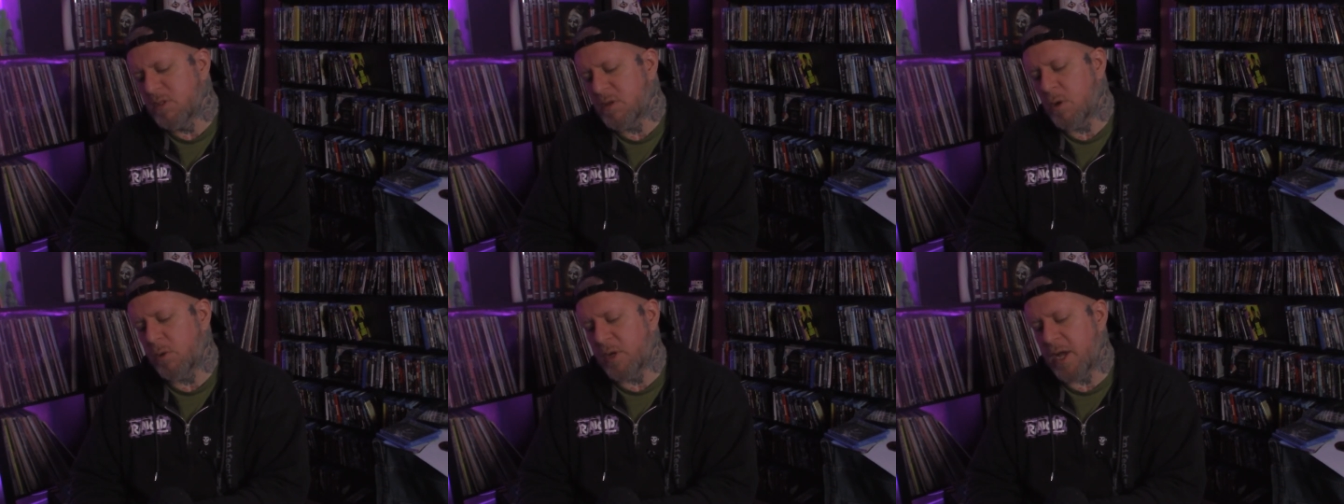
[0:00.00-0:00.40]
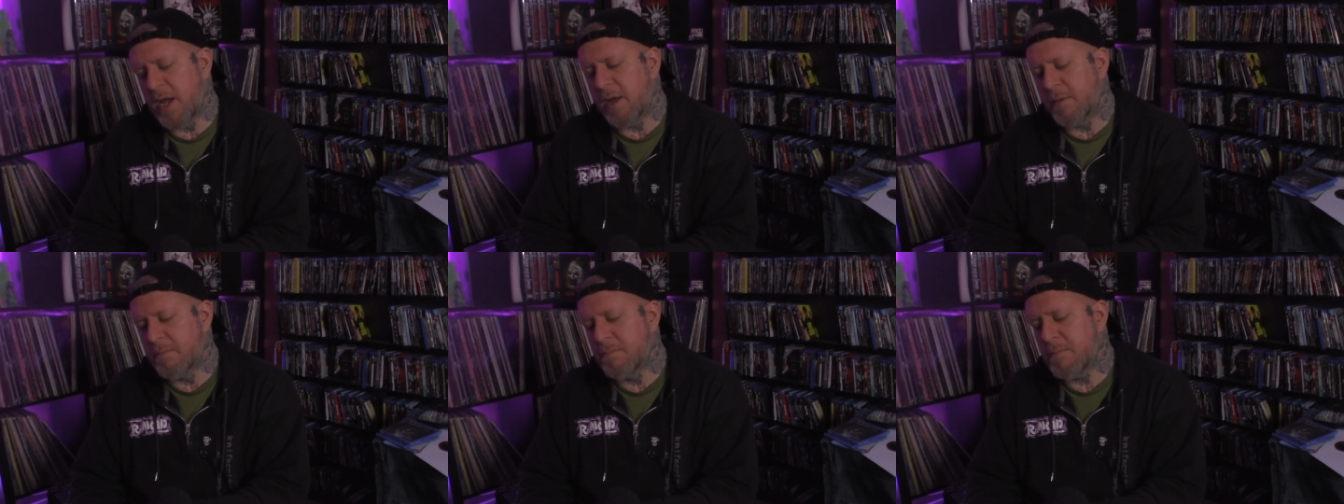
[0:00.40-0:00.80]

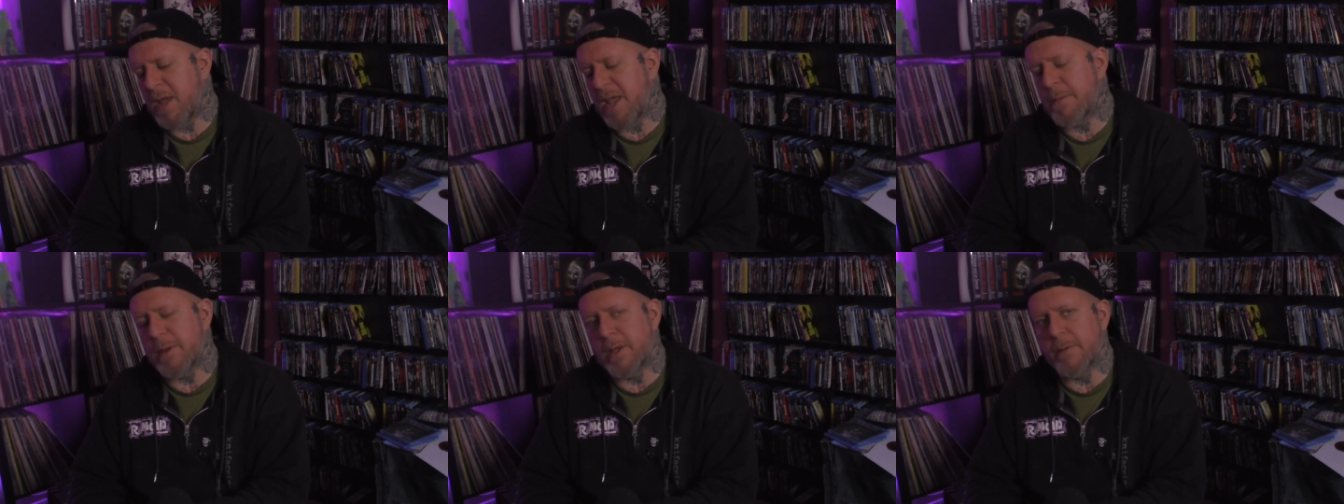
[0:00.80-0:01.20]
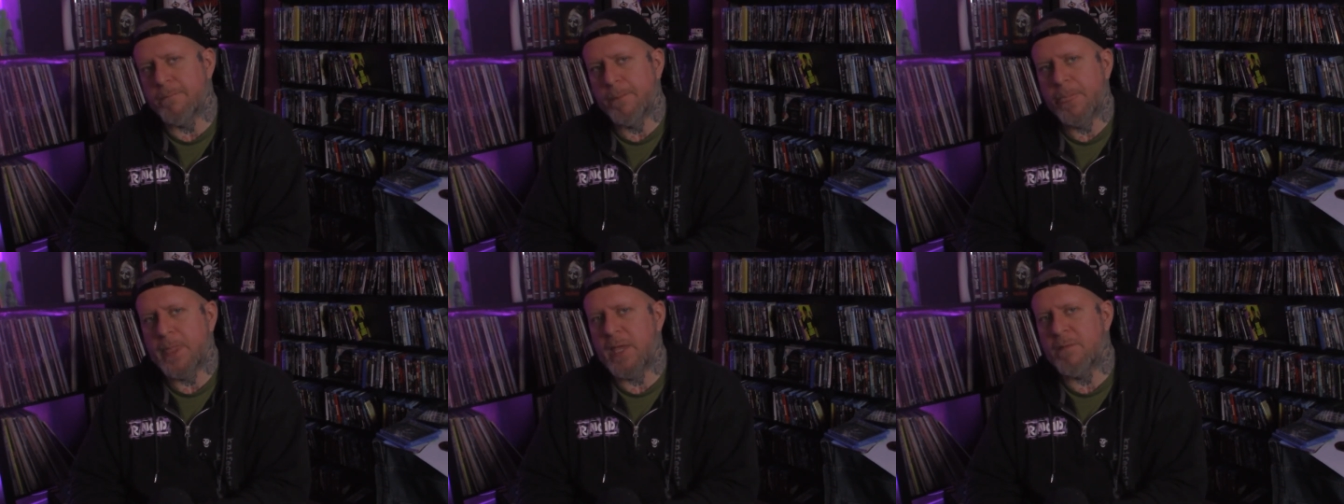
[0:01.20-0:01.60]
okay, maybe,
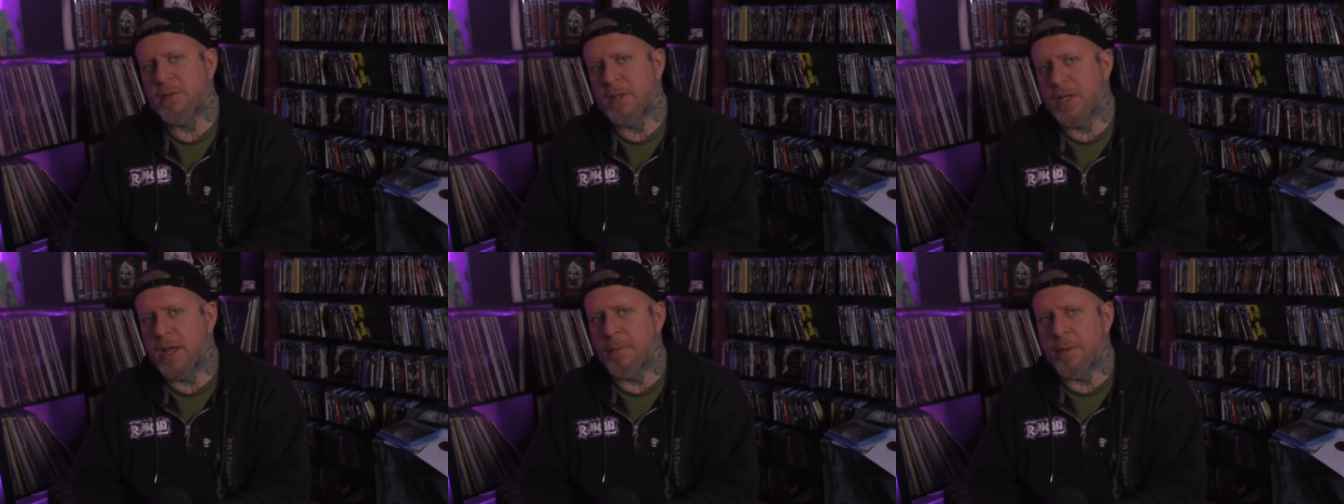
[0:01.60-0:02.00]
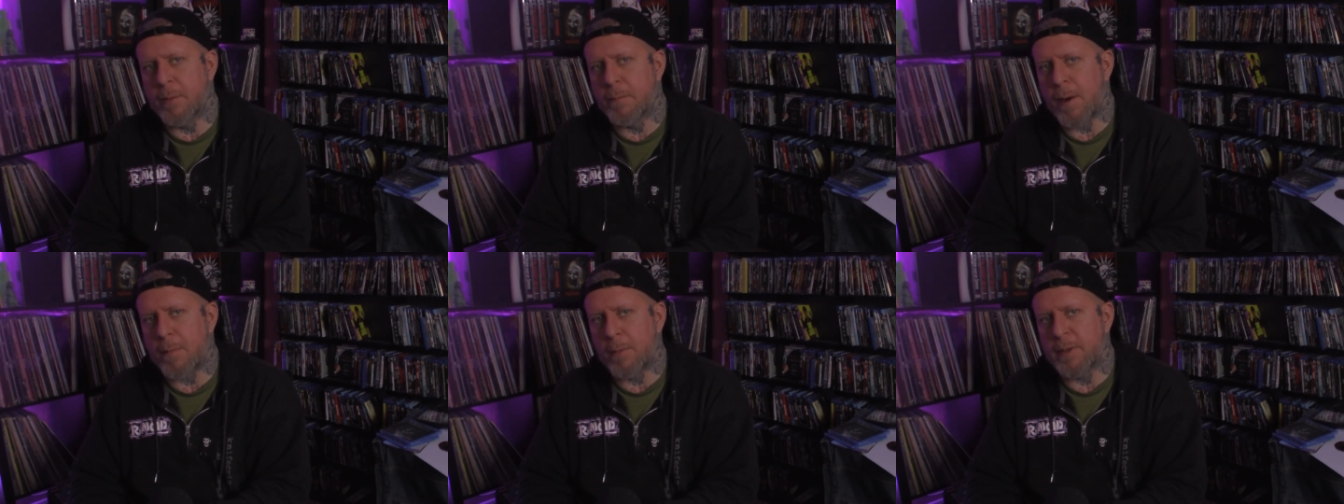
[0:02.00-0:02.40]
even then they're
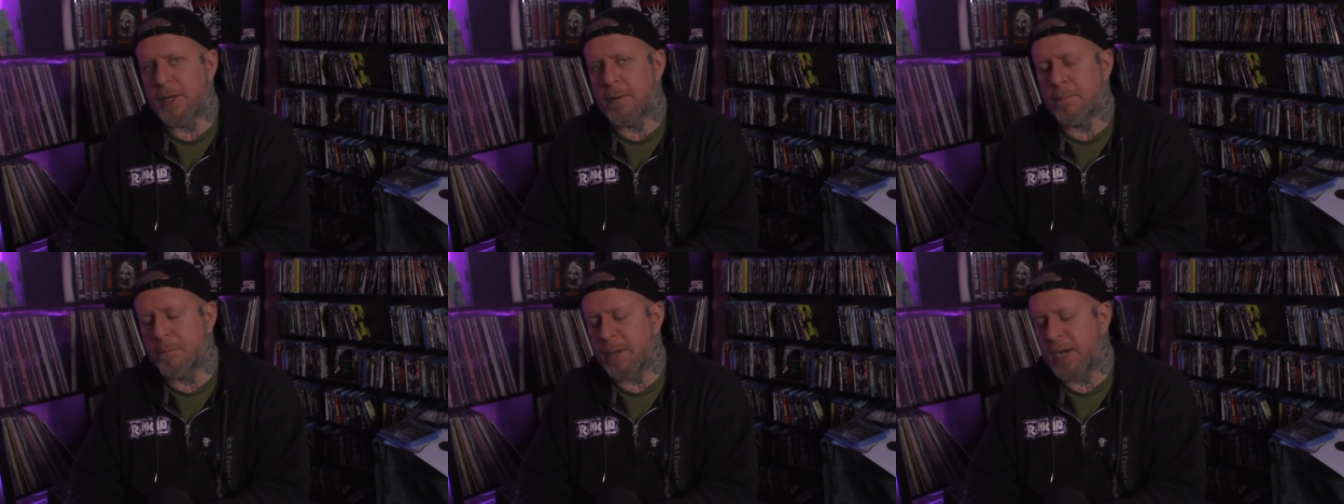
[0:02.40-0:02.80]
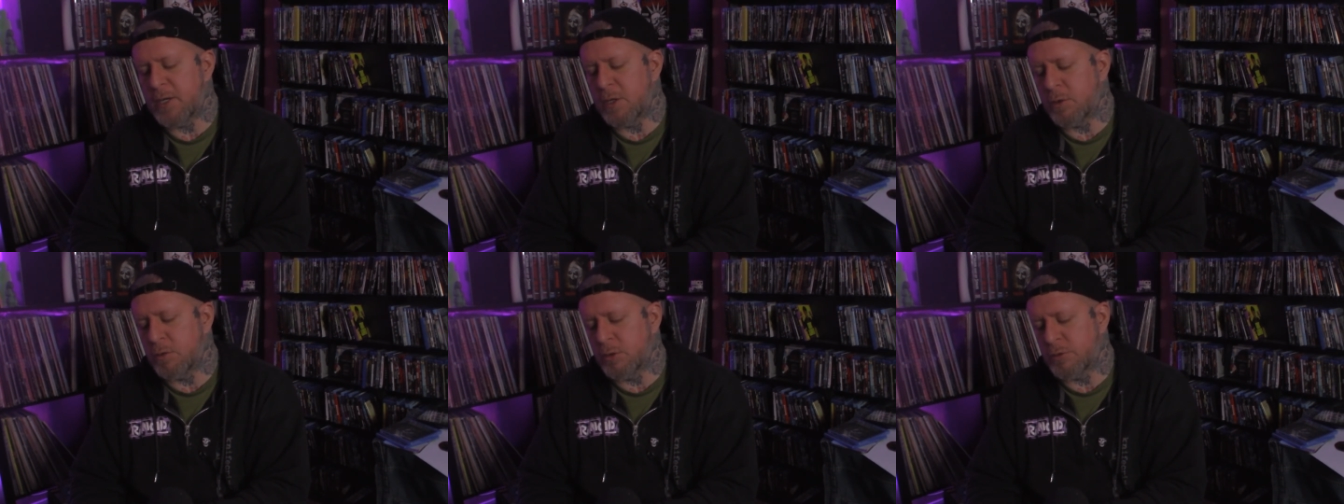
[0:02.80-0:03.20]
probably getting paid
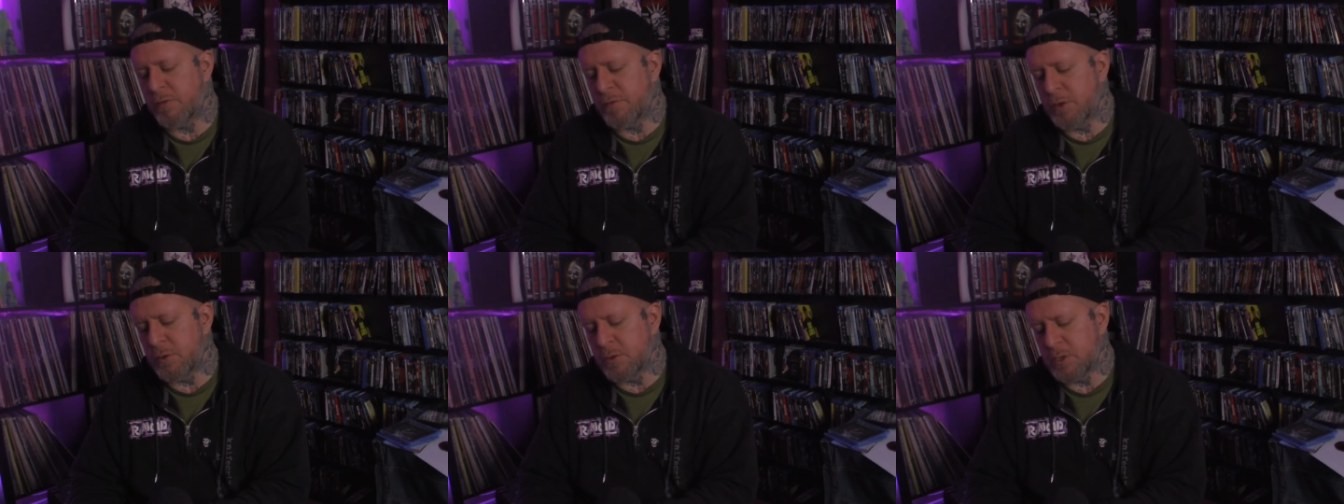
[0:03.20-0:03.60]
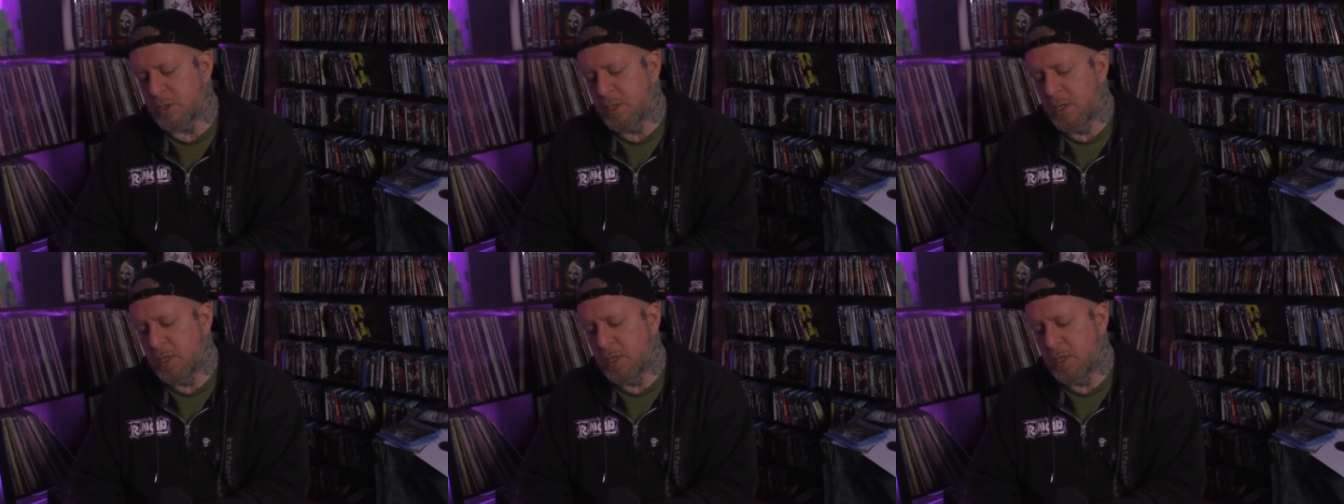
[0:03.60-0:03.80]
to do these reviews.